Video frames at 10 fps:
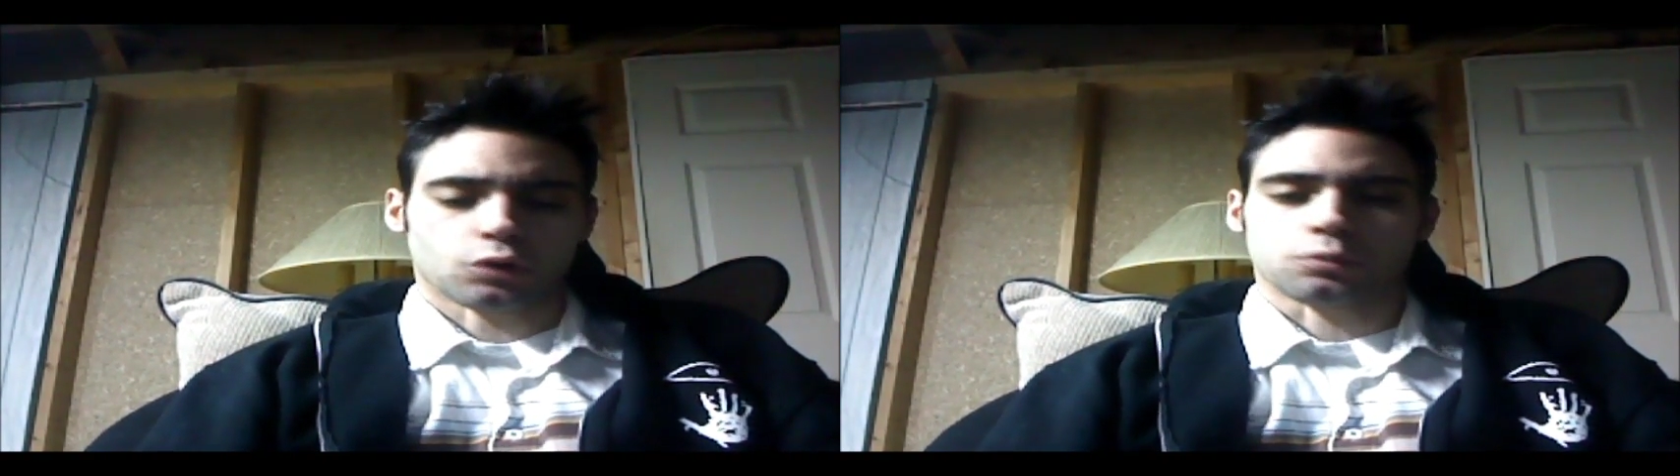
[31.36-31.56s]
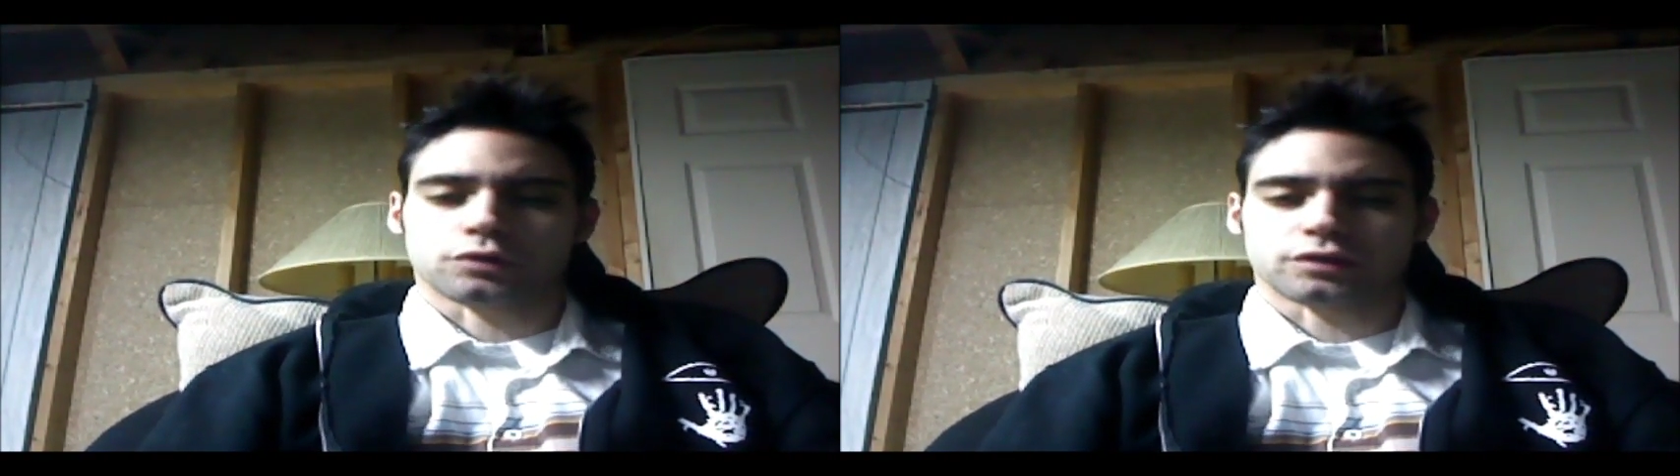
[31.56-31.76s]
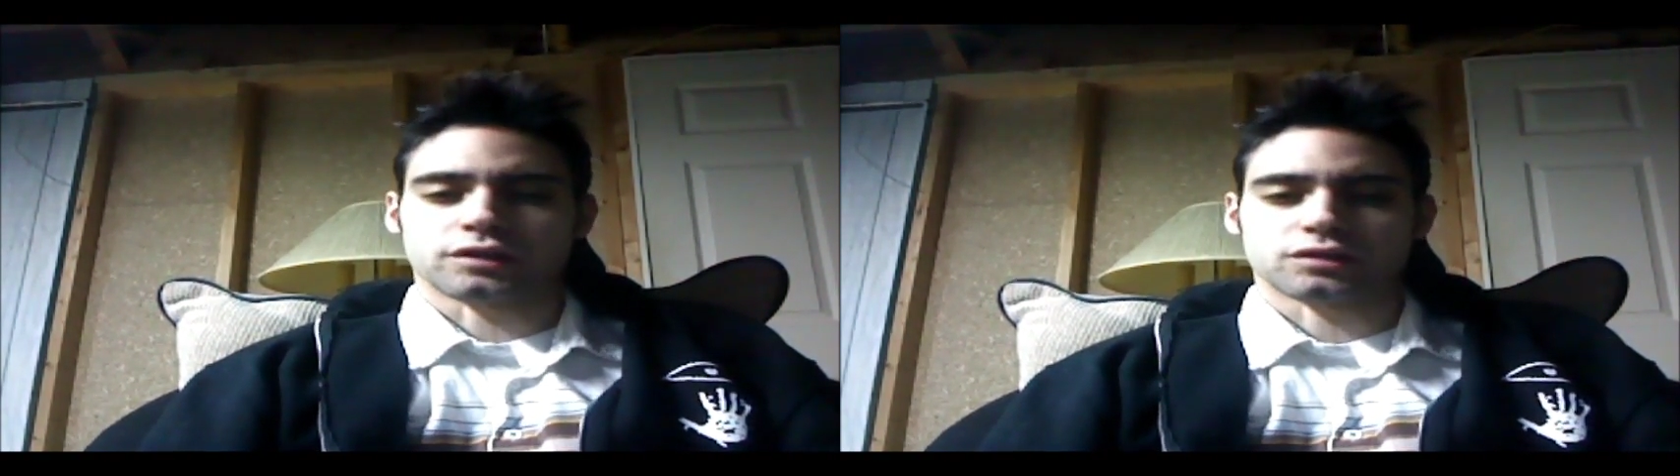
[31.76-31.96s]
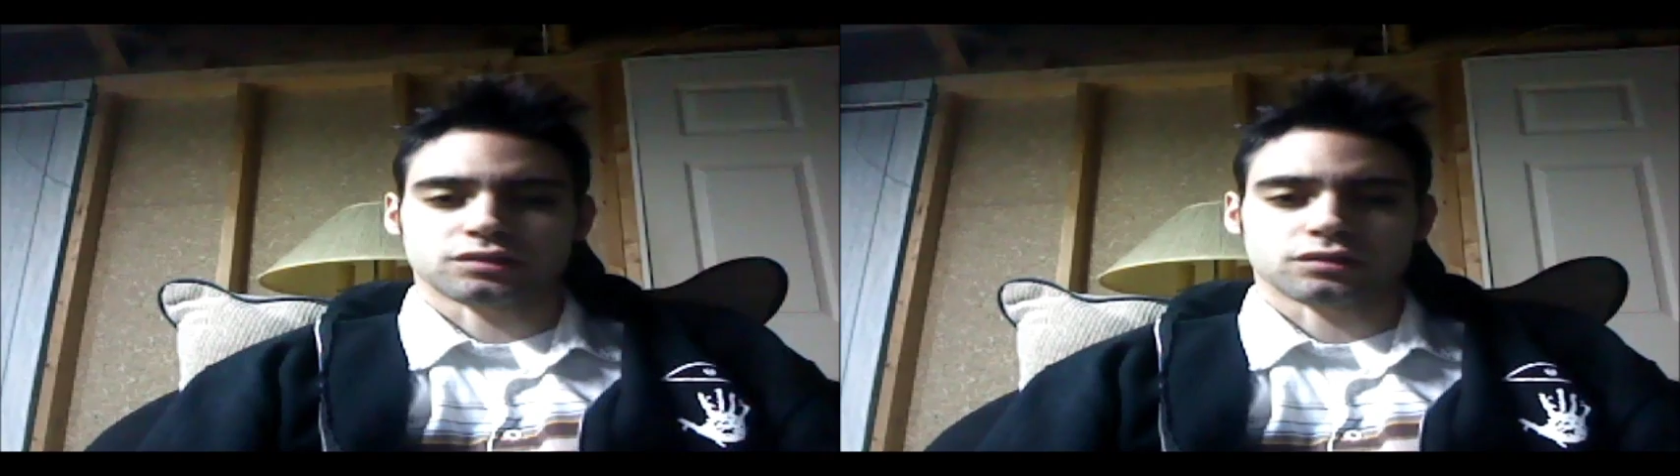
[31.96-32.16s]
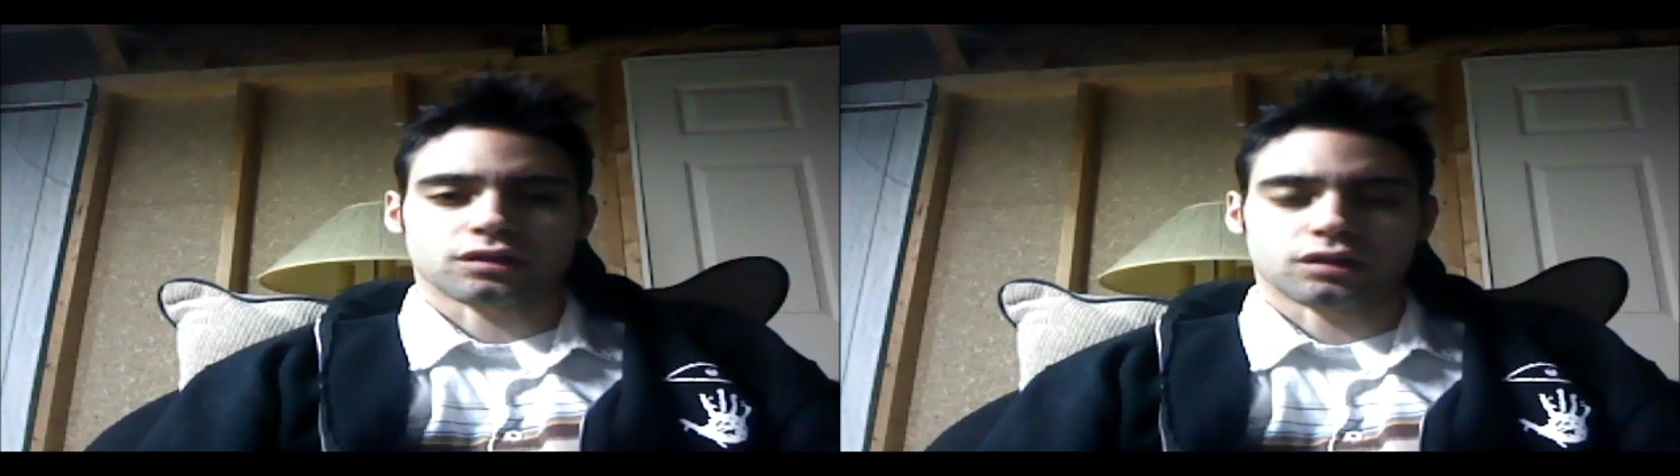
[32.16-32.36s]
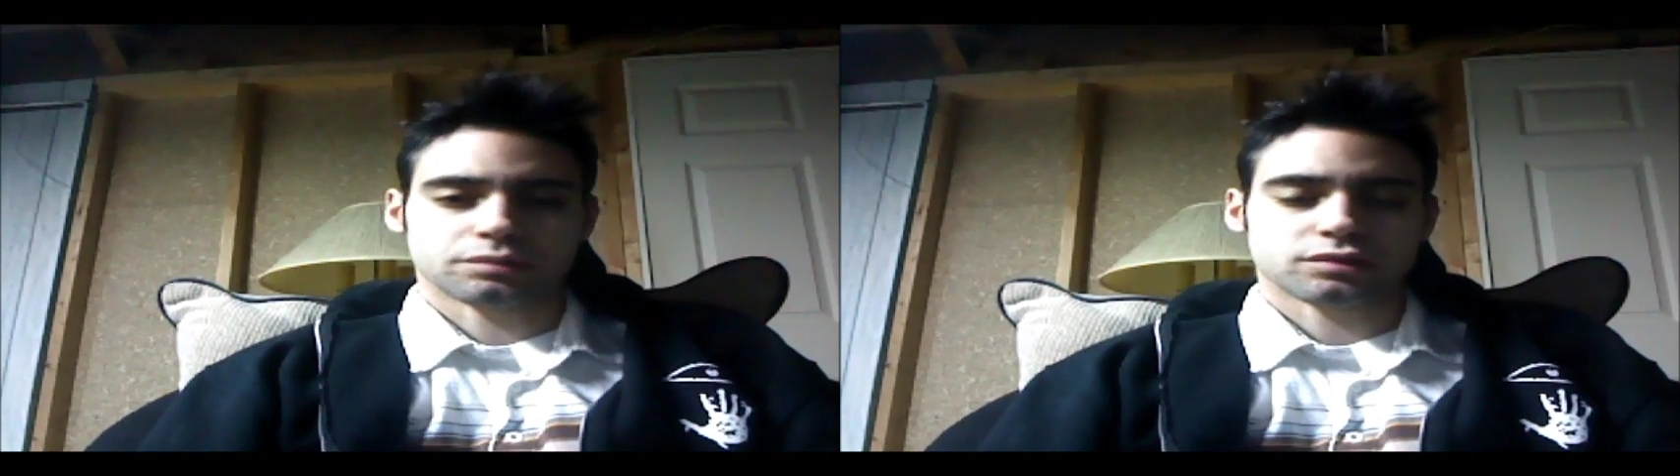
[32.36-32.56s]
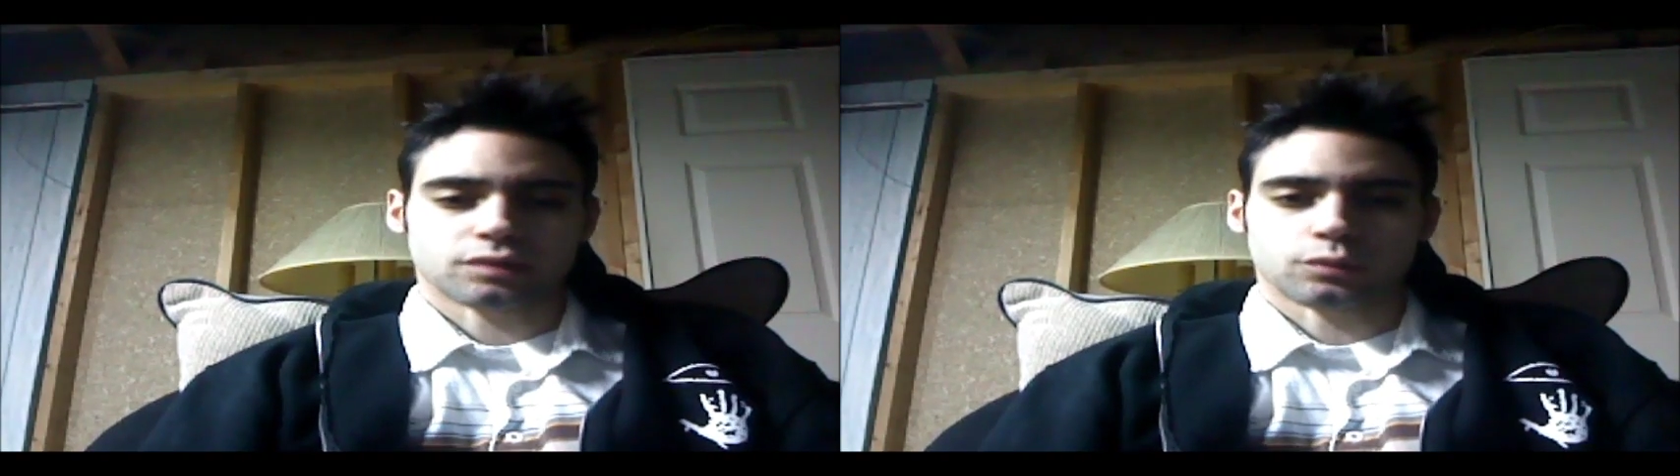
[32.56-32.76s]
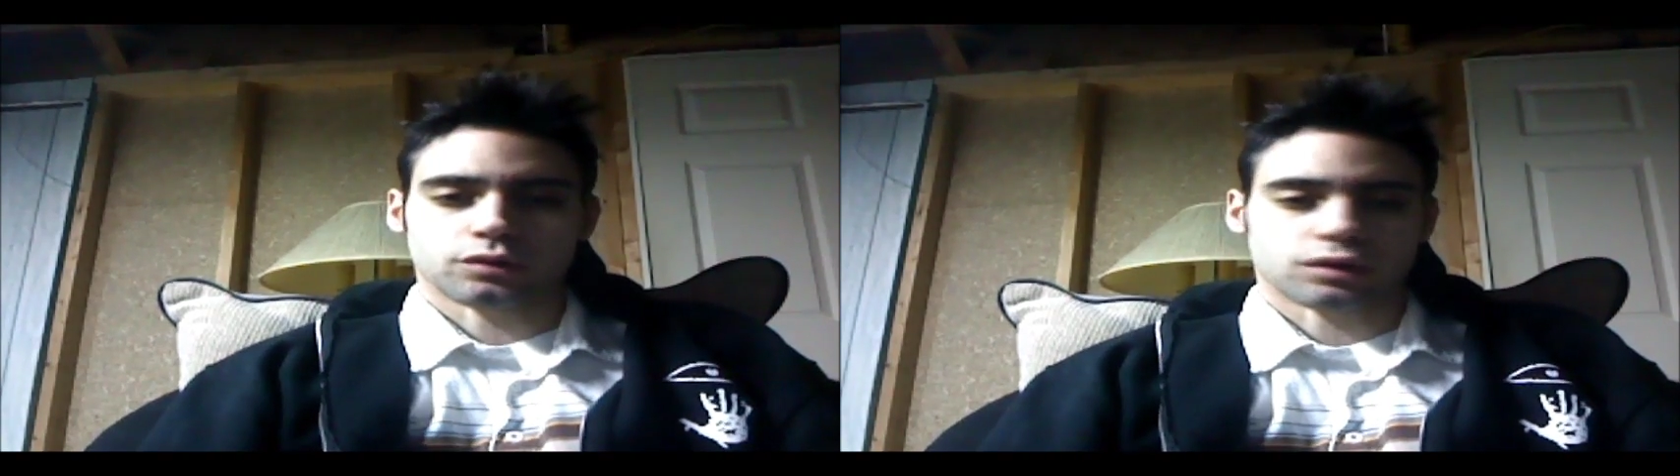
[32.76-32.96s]
pretty decent clips.
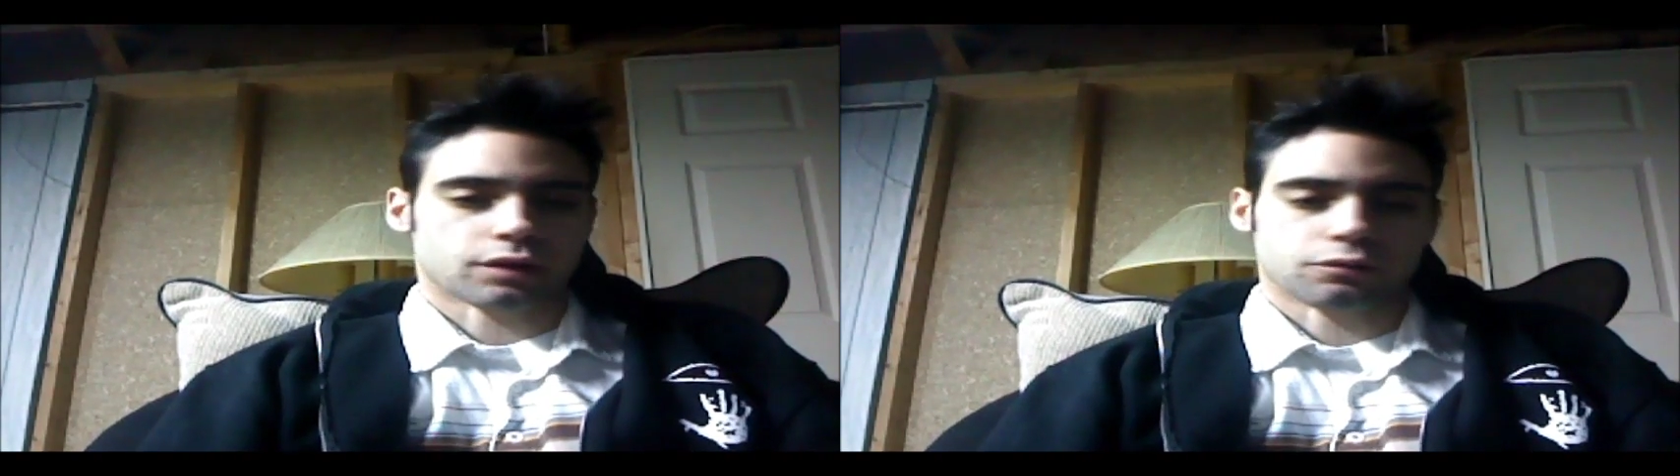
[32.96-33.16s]
They weren't like